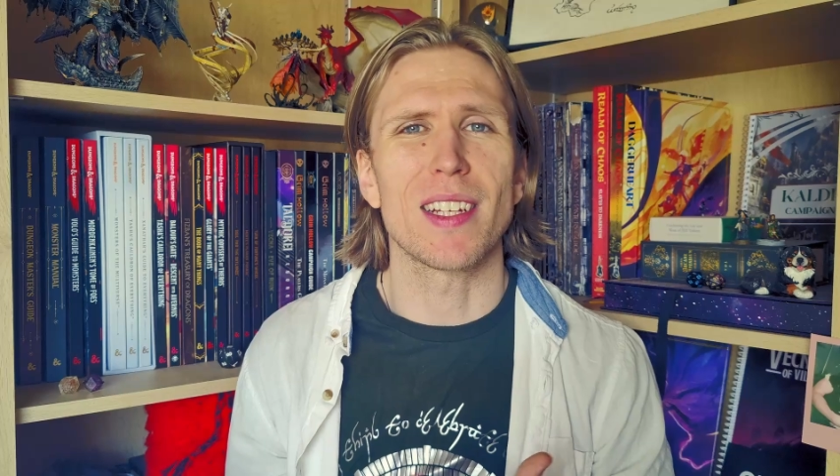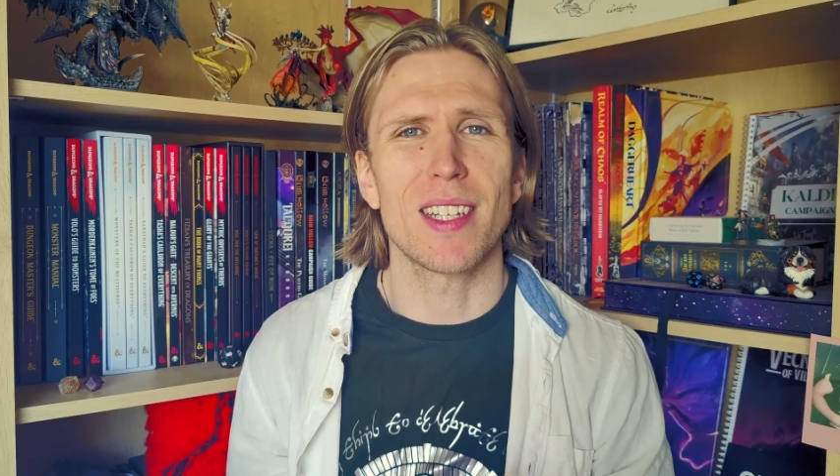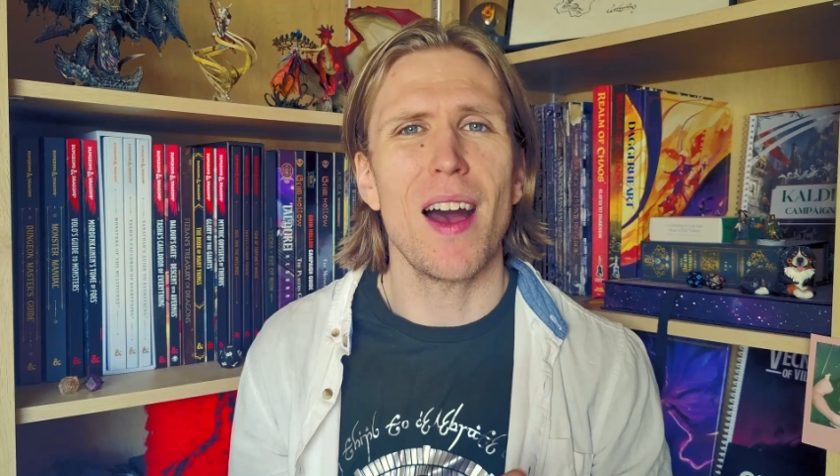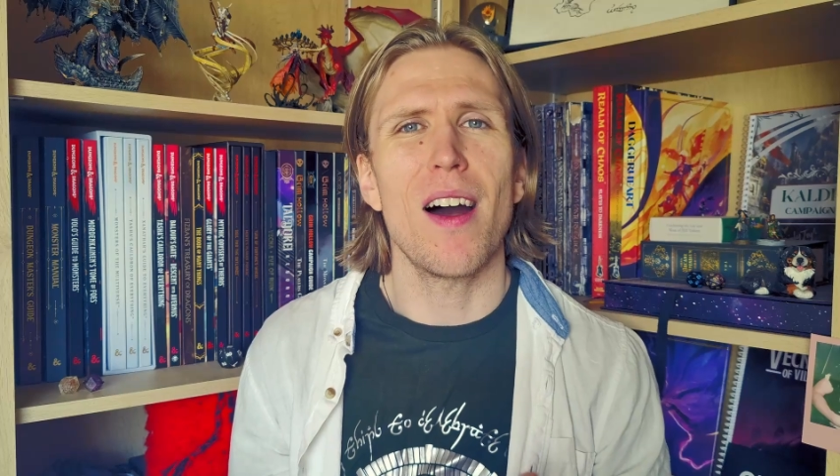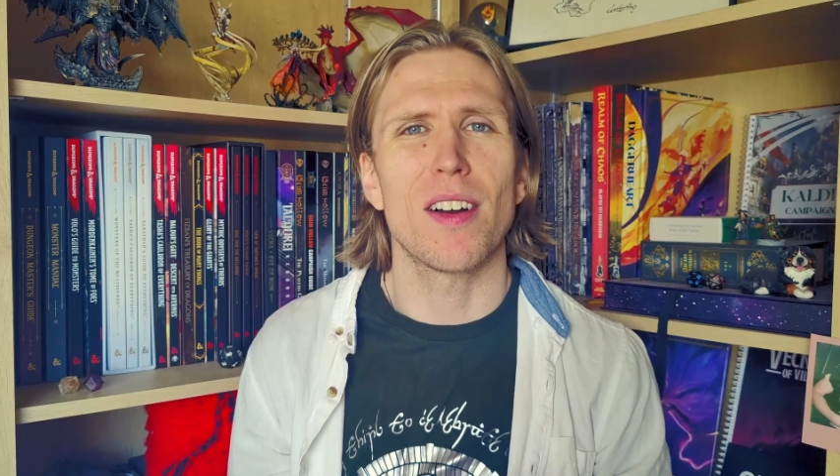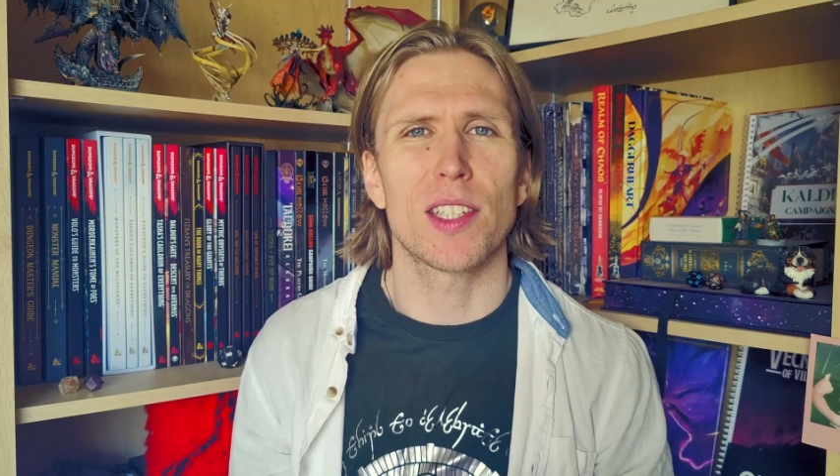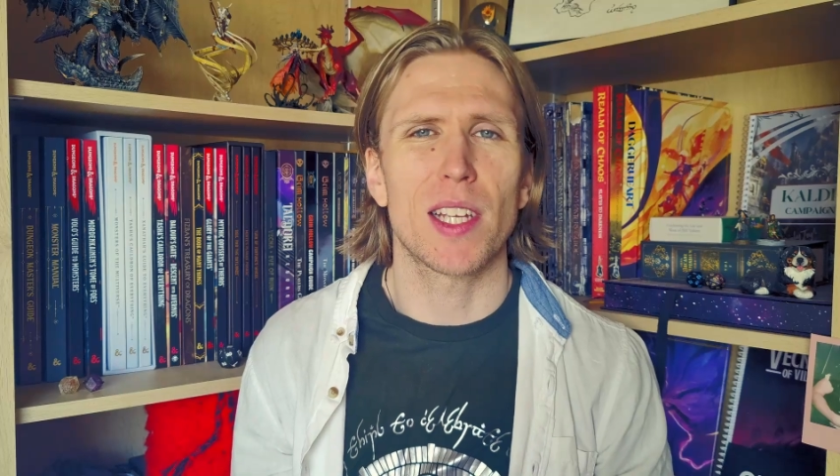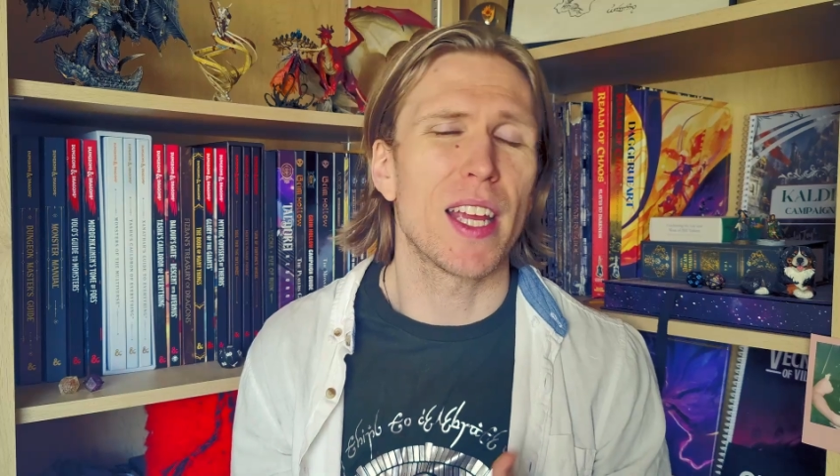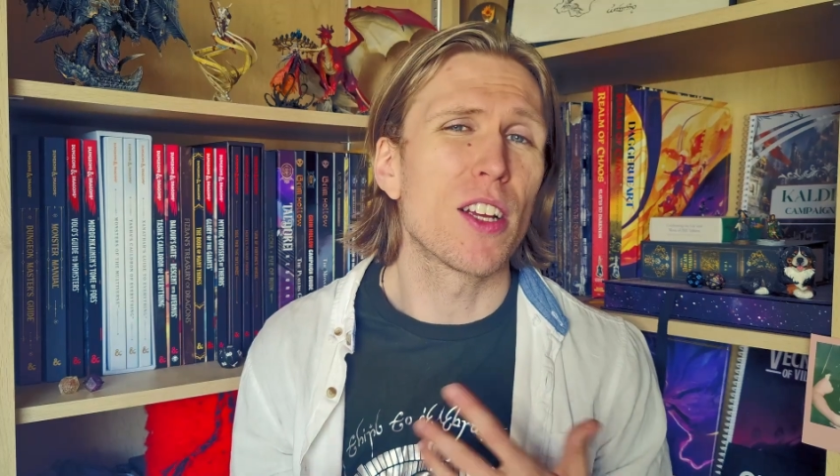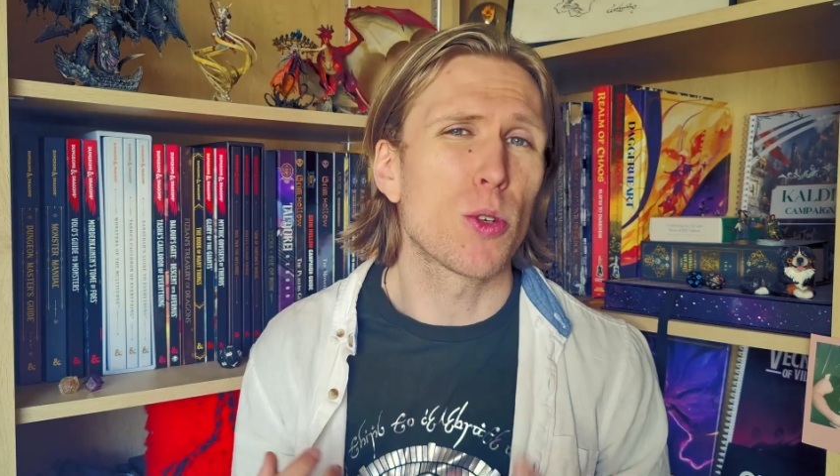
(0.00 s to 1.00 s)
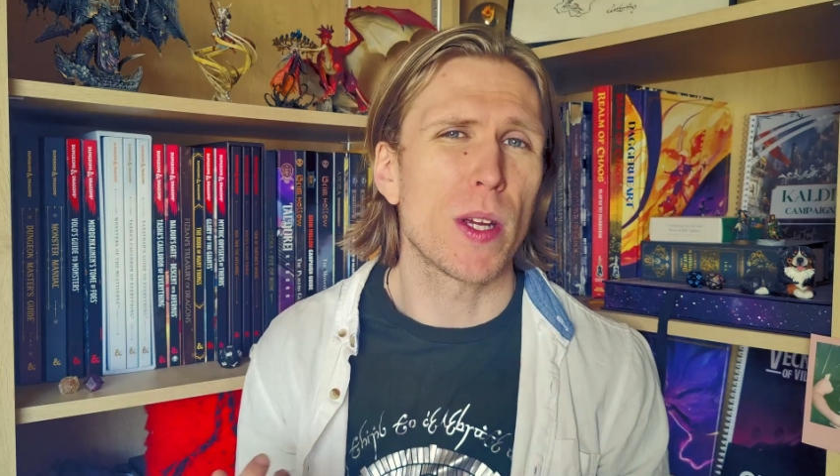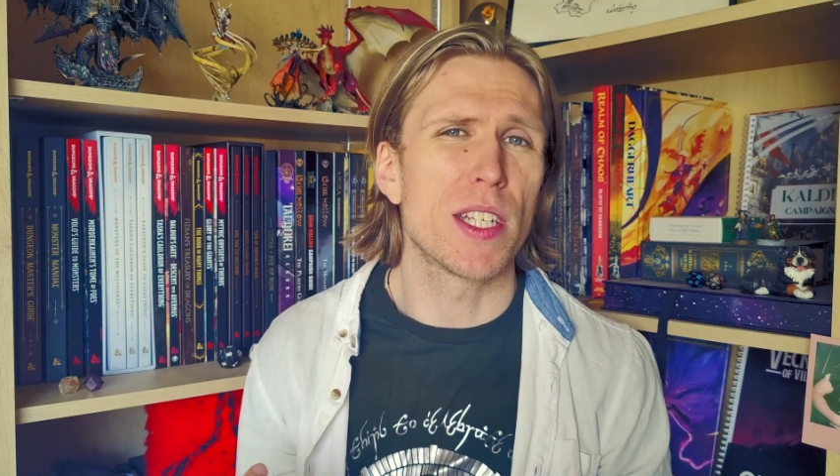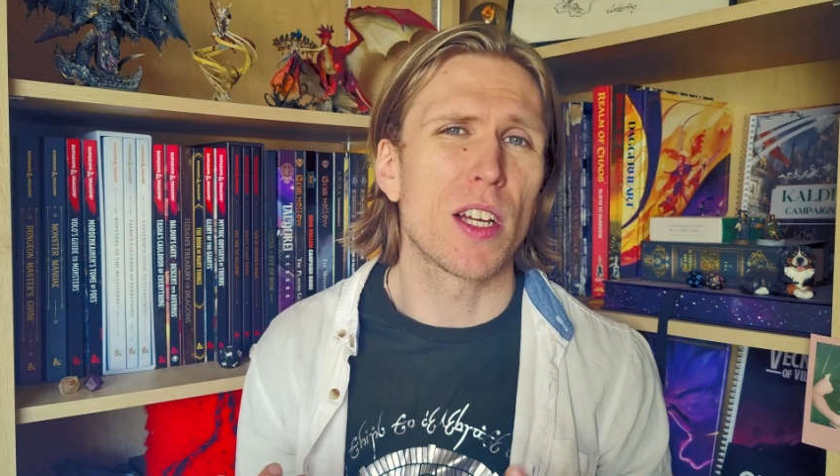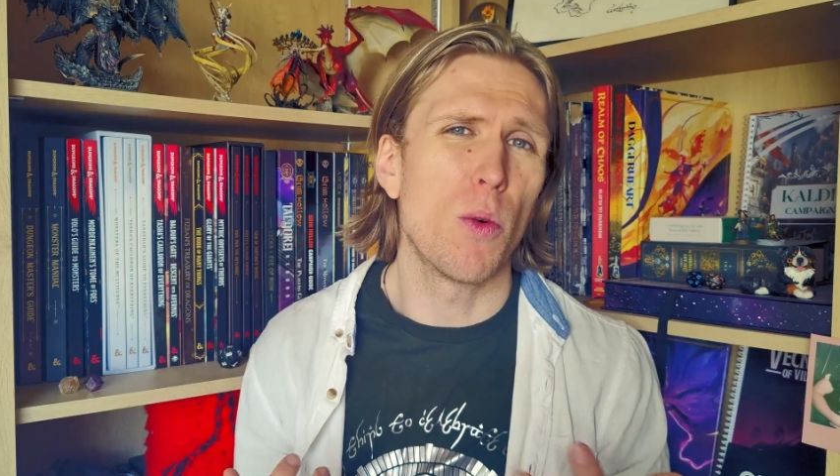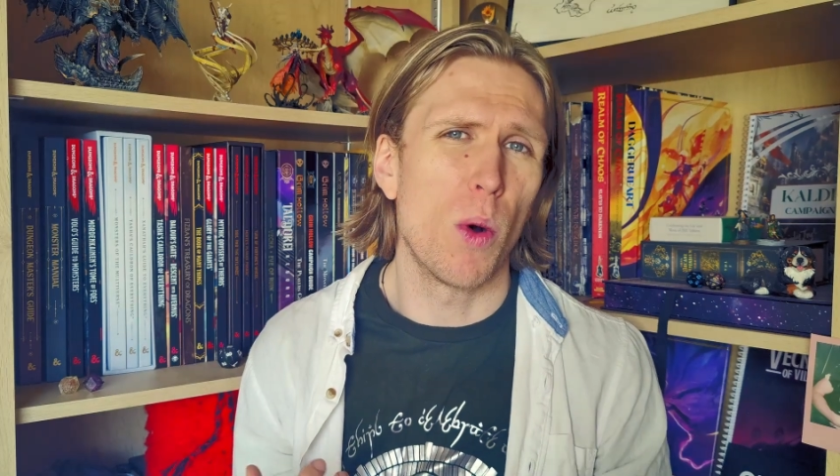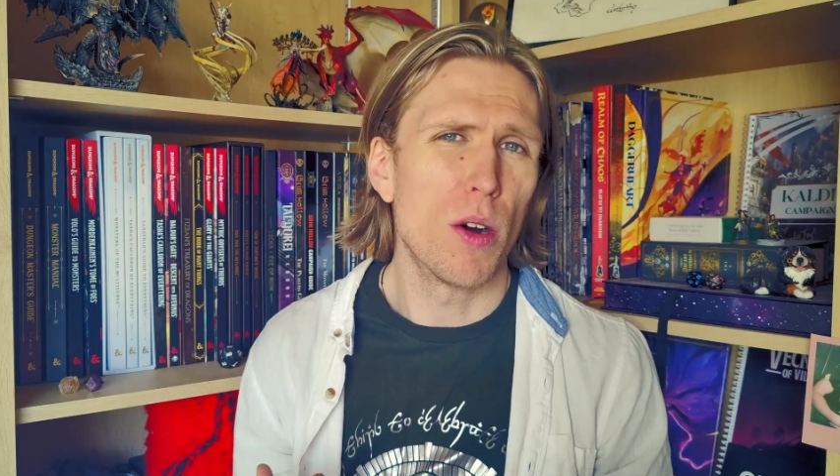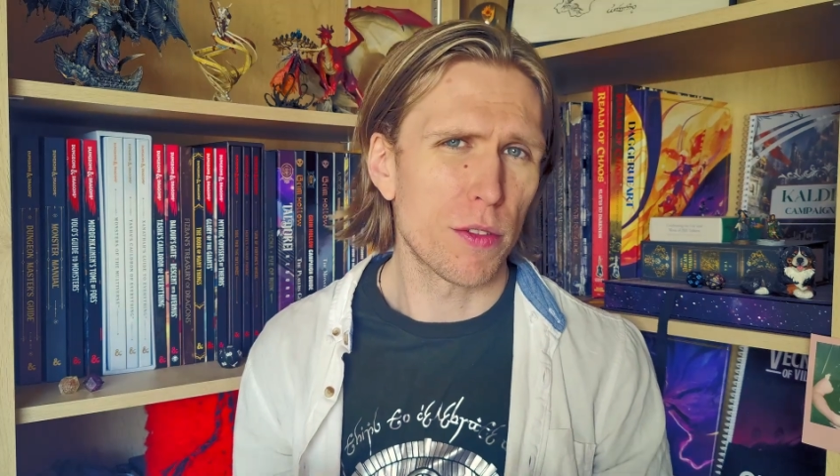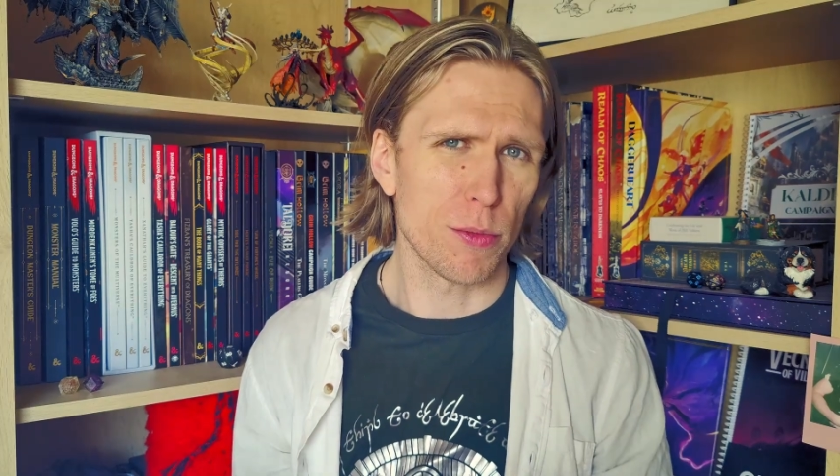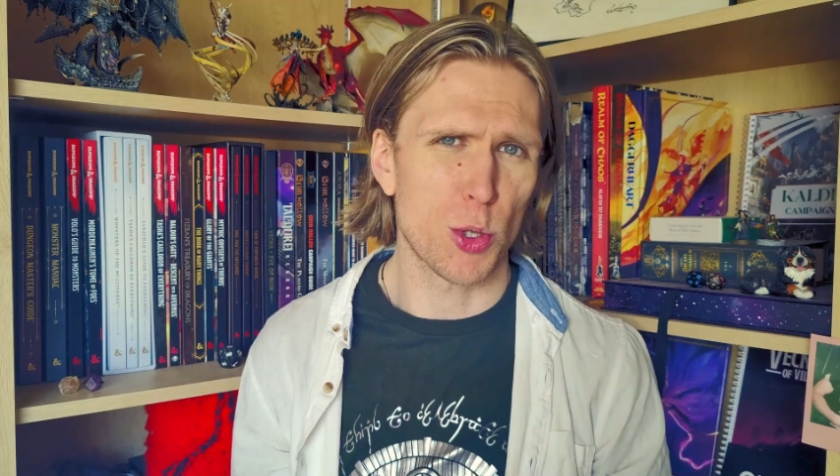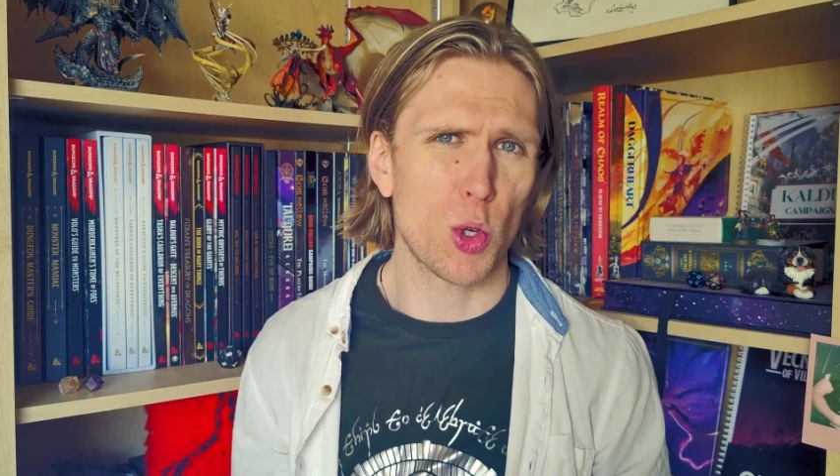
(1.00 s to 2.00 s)
task in creating a world
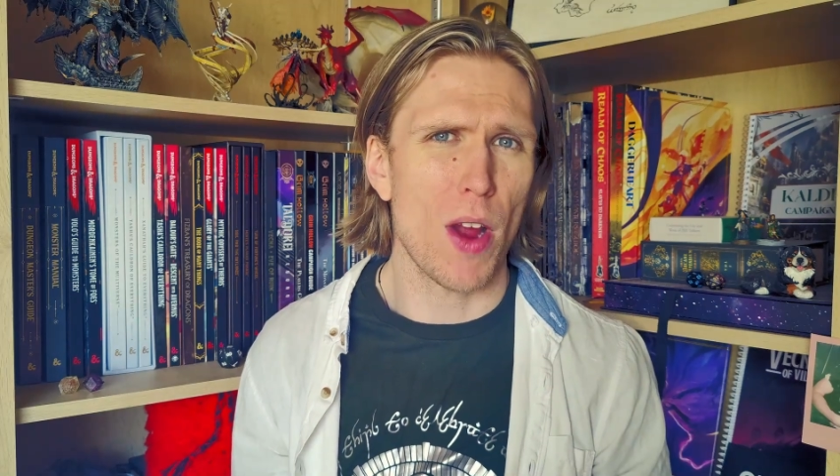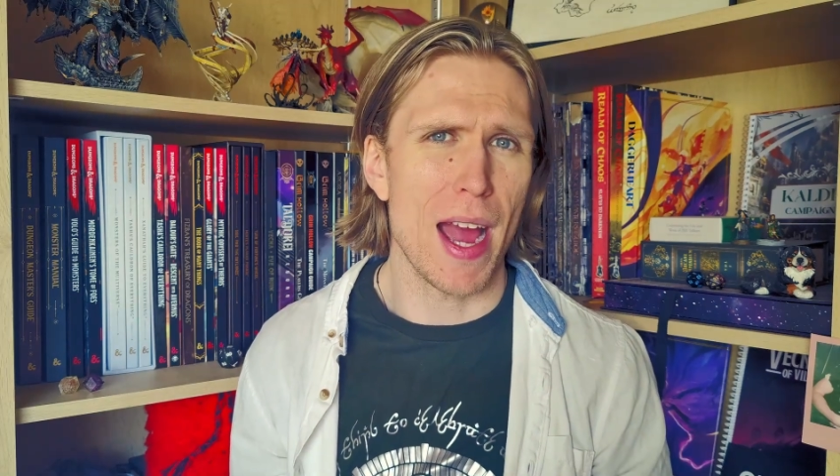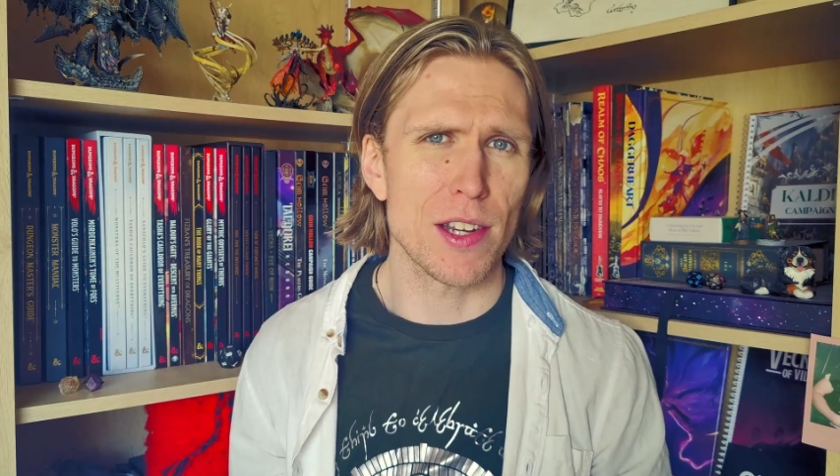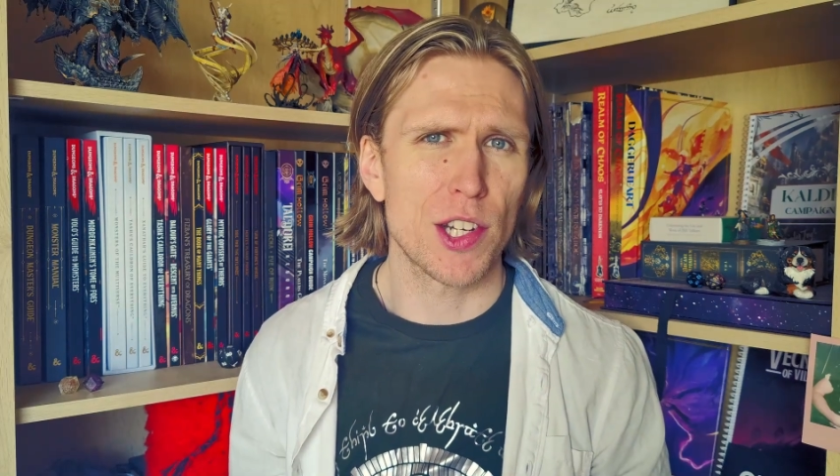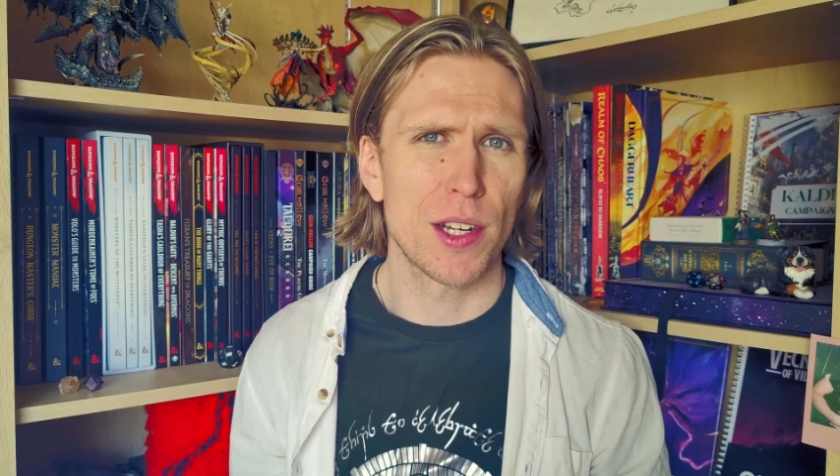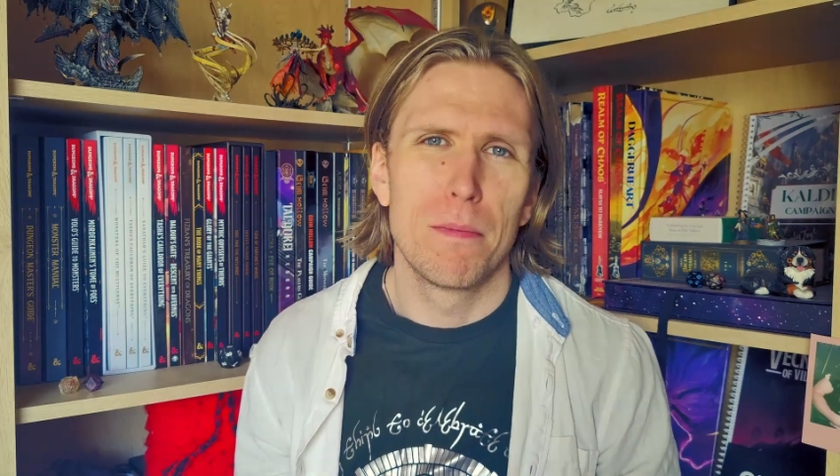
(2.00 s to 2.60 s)
from scratch.